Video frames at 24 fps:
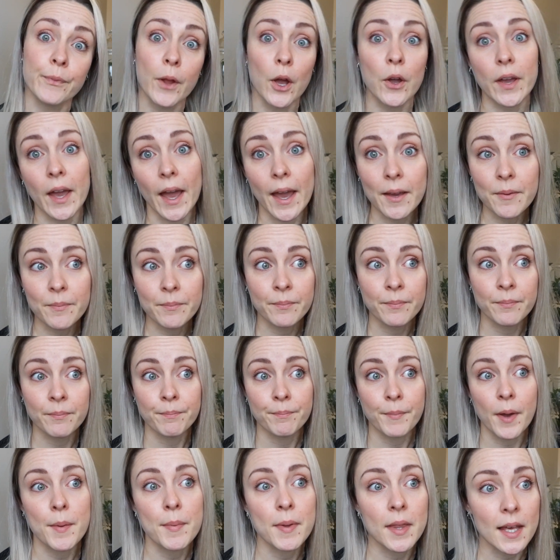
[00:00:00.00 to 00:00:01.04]
Okay.
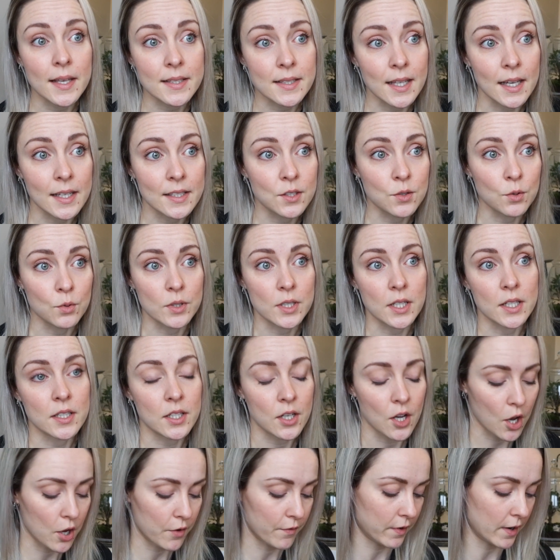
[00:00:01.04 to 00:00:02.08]
Maybe that's that sorted,
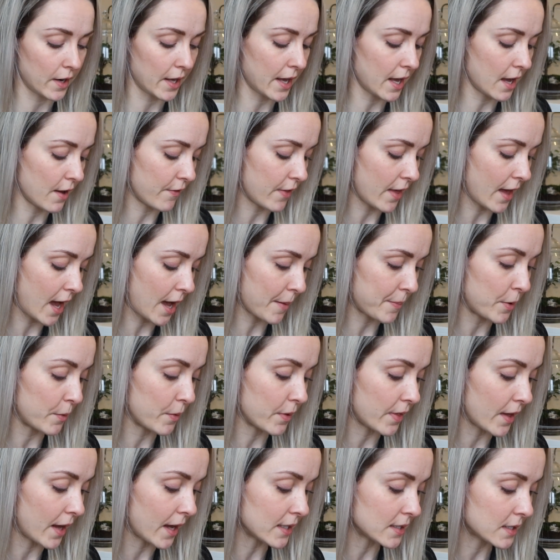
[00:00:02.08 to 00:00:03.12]
hopefully, if they're happy
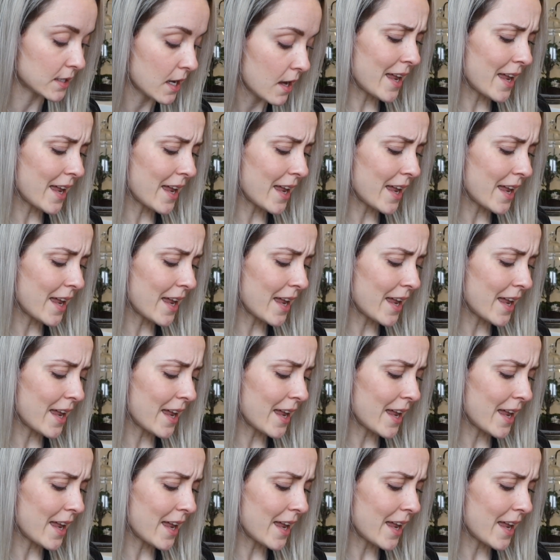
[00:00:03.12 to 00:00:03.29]
with that.